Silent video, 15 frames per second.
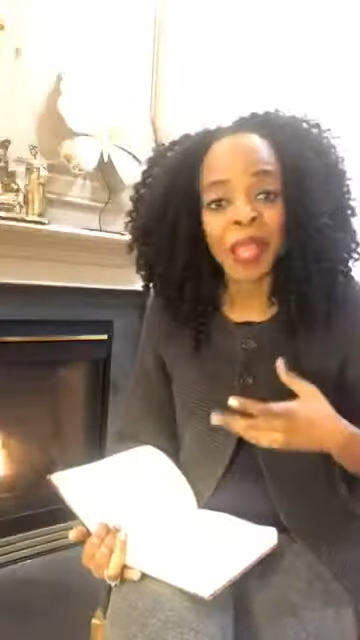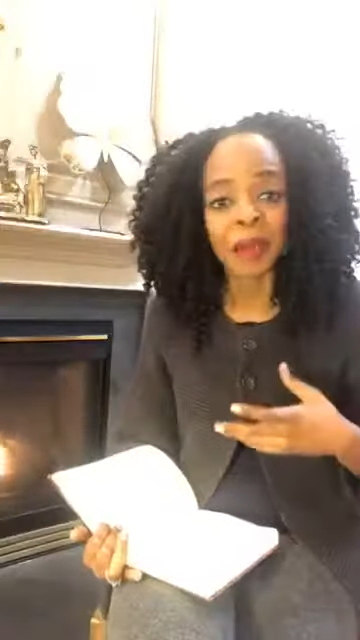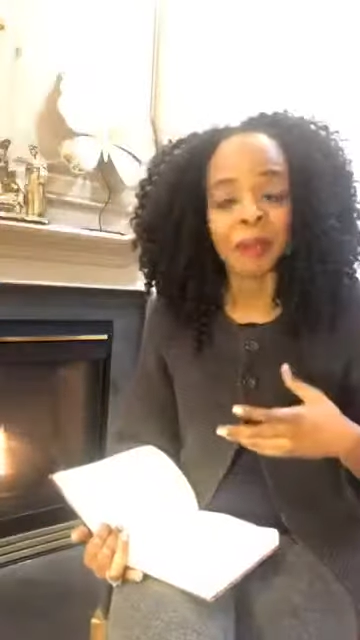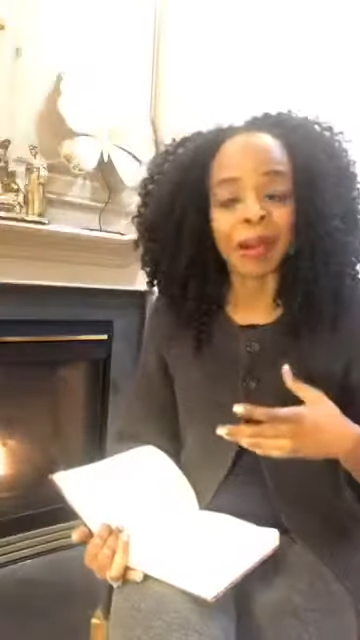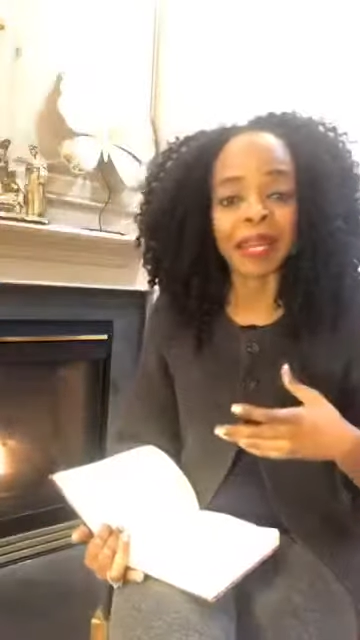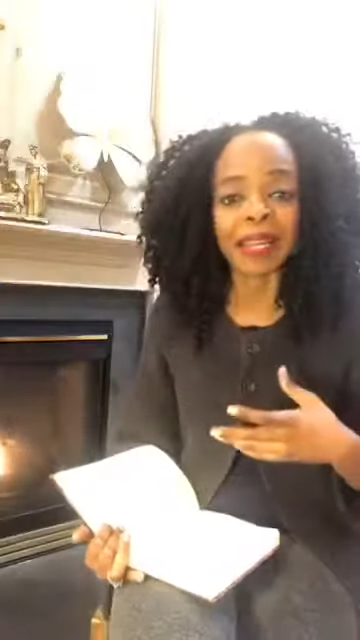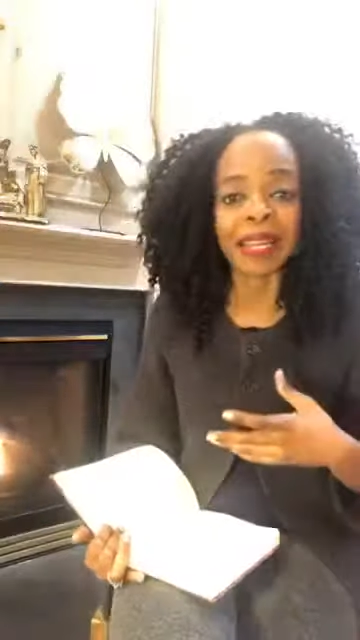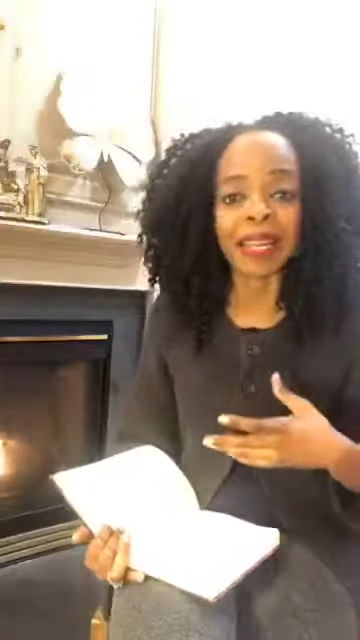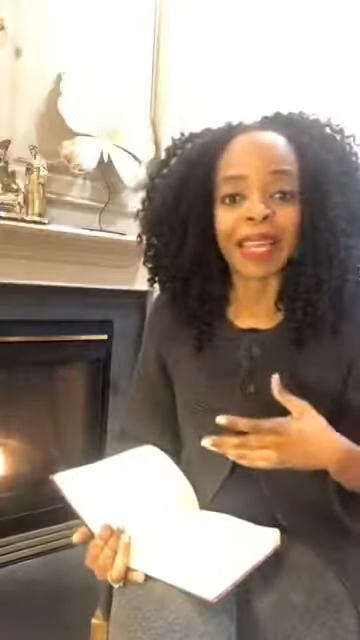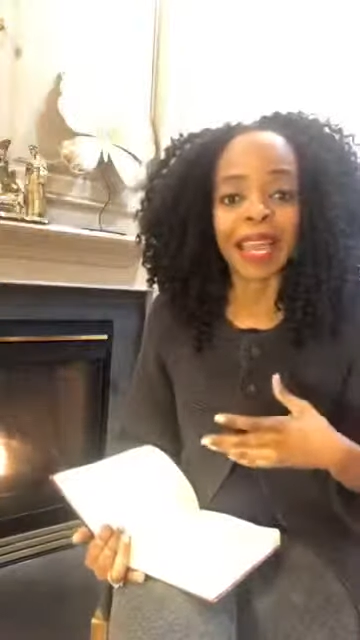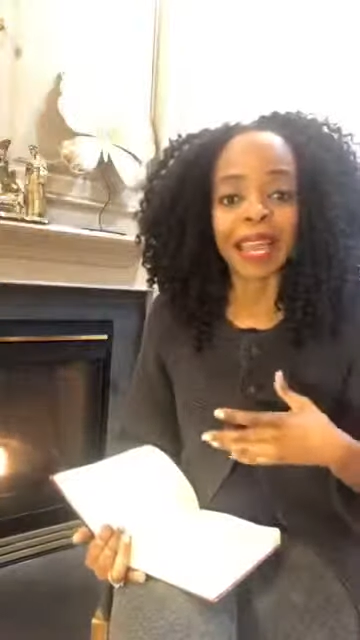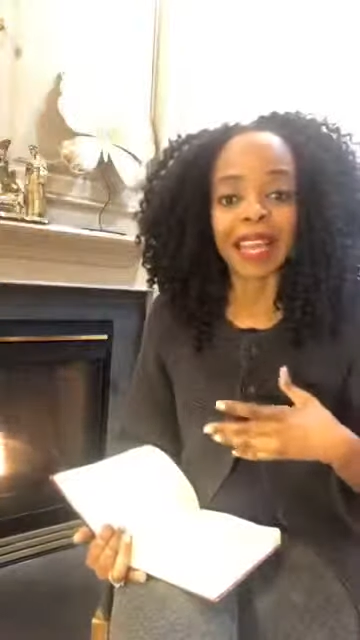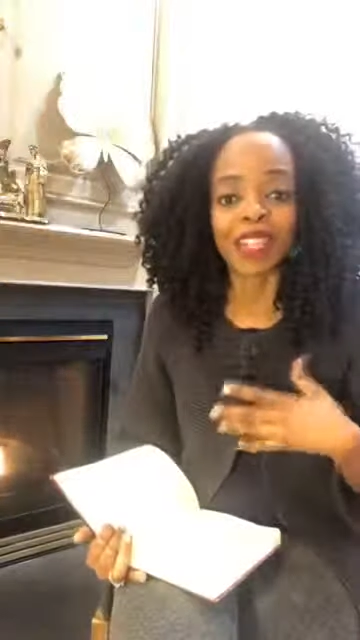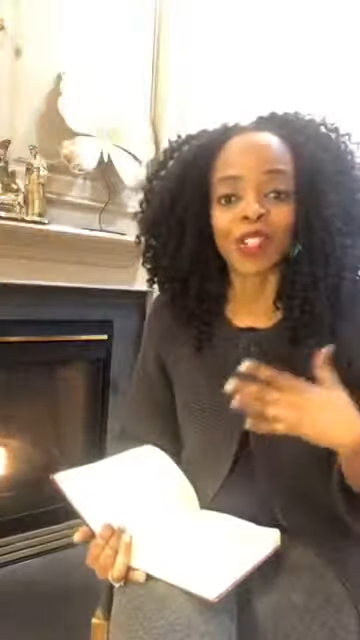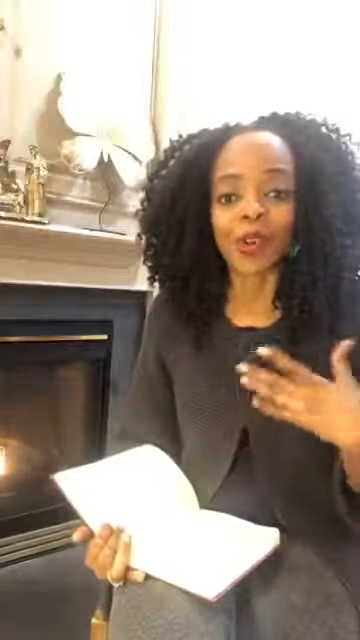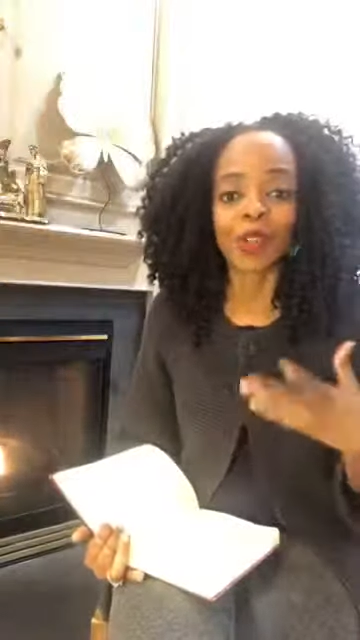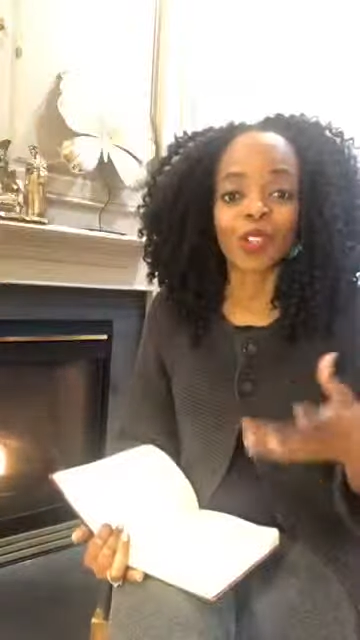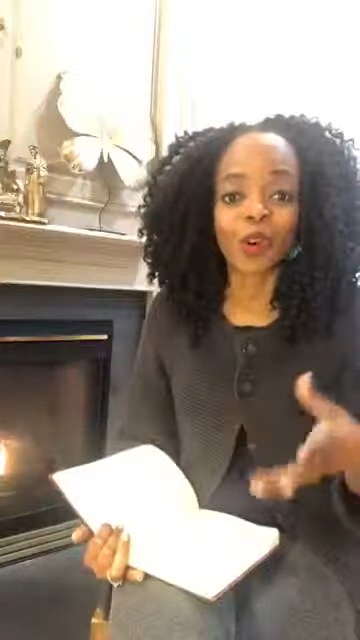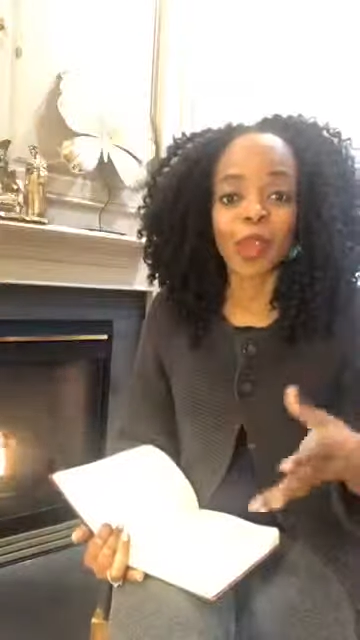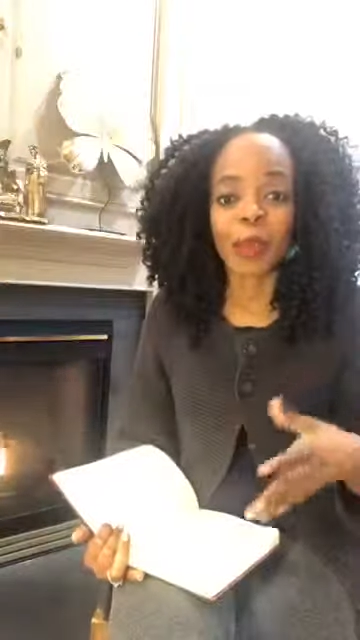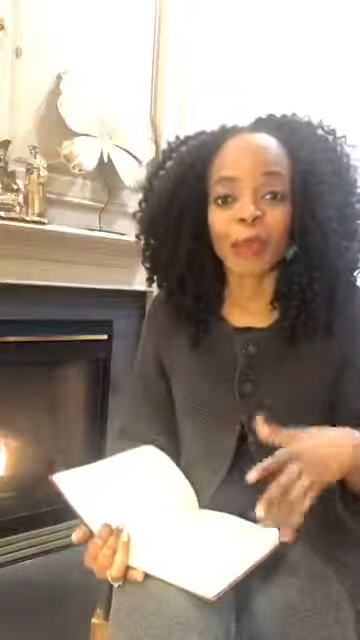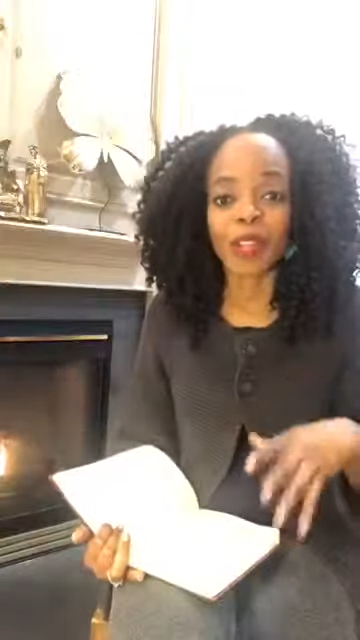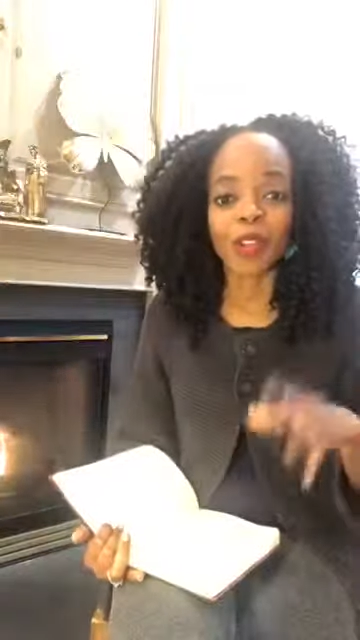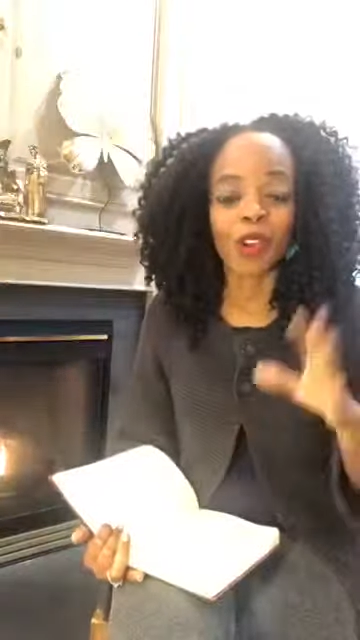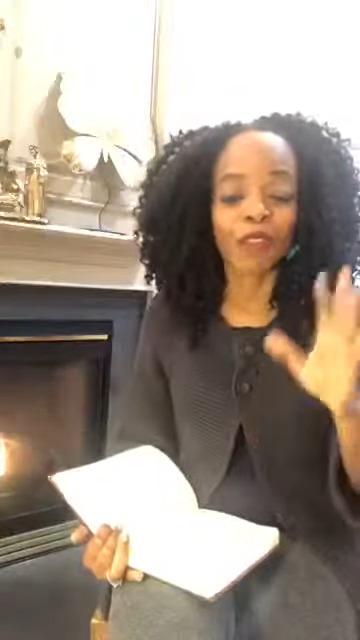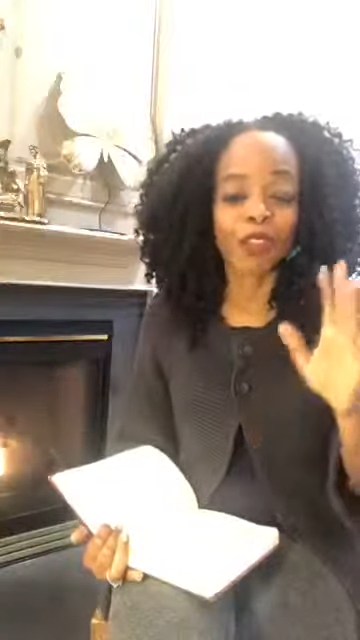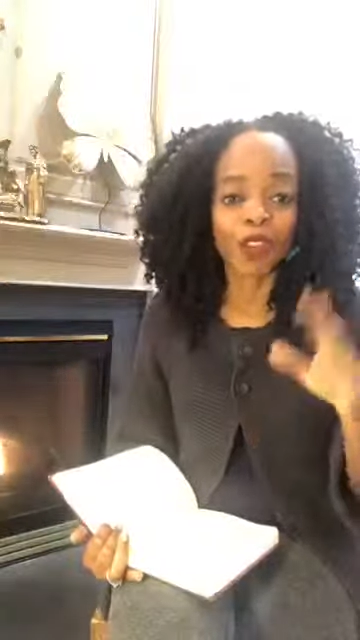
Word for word: but and, so I was talking about you know if